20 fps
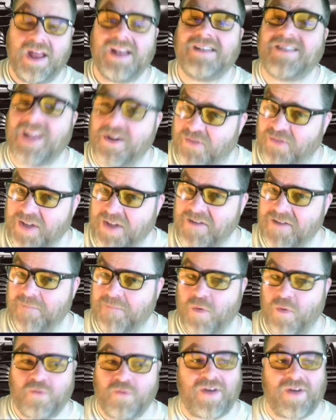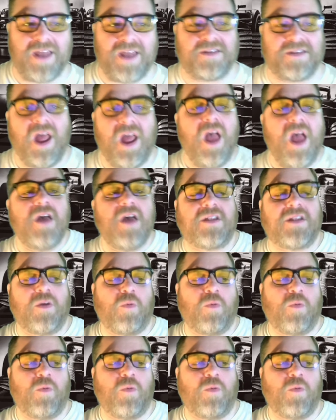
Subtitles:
Definitely Red Bull fans. So